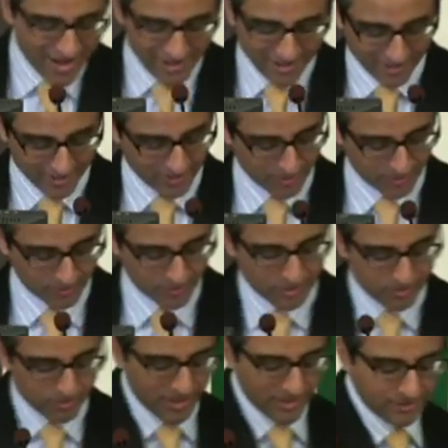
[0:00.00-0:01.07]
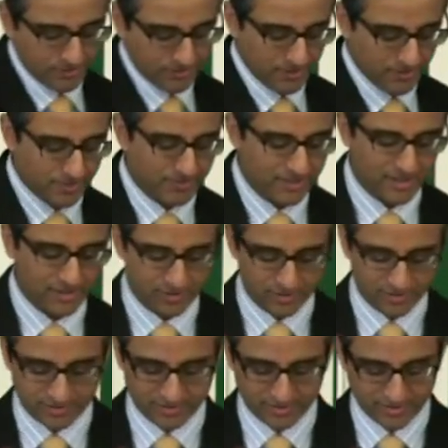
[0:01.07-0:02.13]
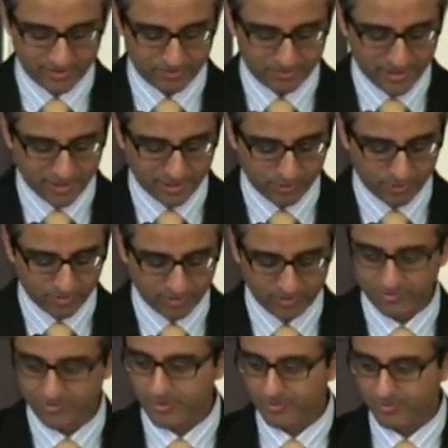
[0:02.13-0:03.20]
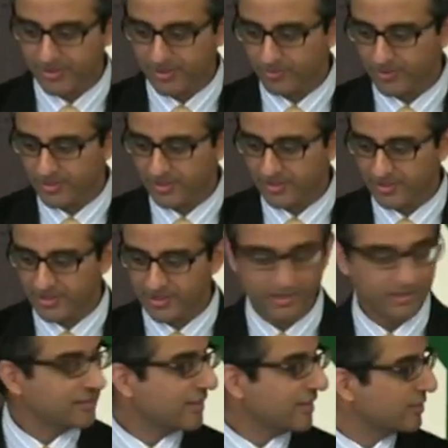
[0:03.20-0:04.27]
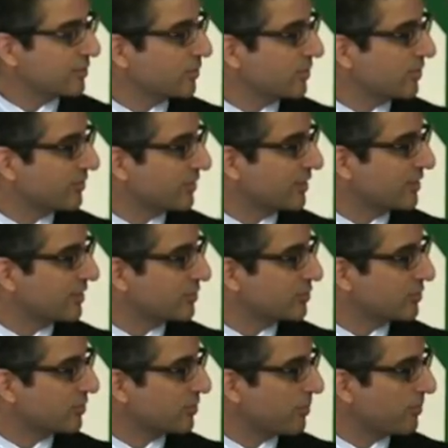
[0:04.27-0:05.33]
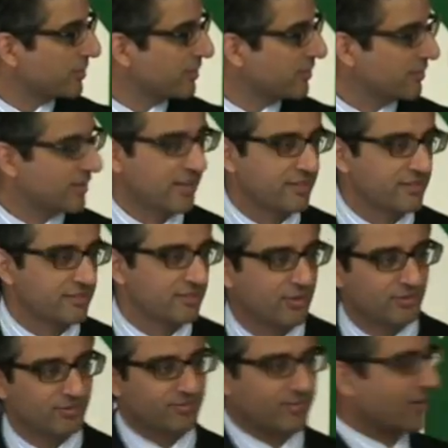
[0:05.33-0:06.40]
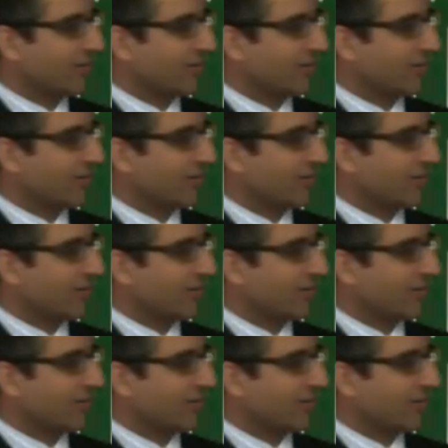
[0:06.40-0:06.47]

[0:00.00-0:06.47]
Uh, which reminds me, maybe I should make use of something when I can. Can I do it over here and show them up there or not? No.